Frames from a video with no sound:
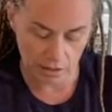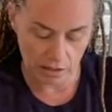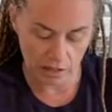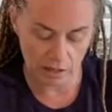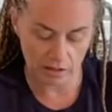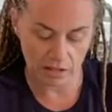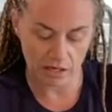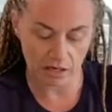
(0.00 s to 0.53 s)

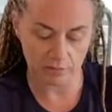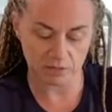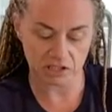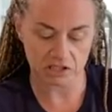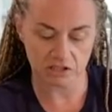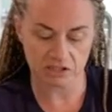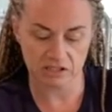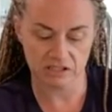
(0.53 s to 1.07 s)
And then I'm
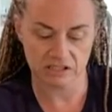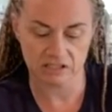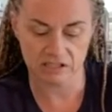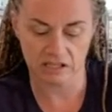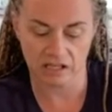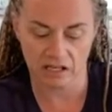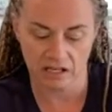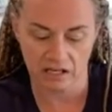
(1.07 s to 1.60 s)
just gonna
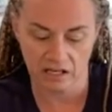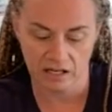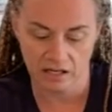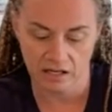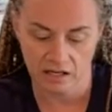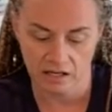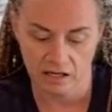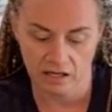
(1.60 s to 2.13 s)
stick
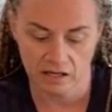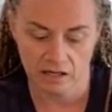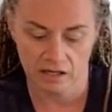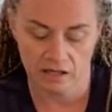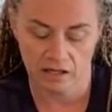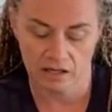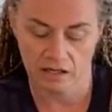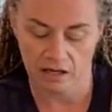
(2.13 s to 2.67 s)

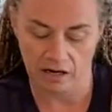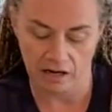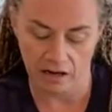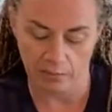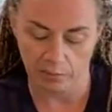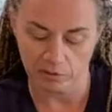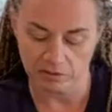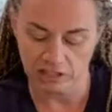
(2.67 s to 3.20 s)
a
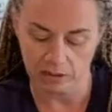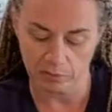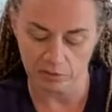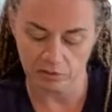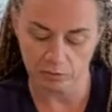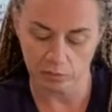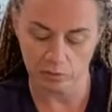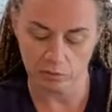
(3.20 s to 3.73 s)
couple
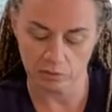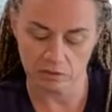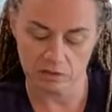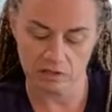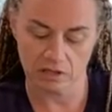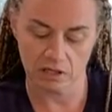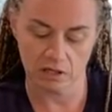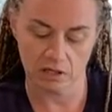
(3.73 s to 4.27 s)
tablespoons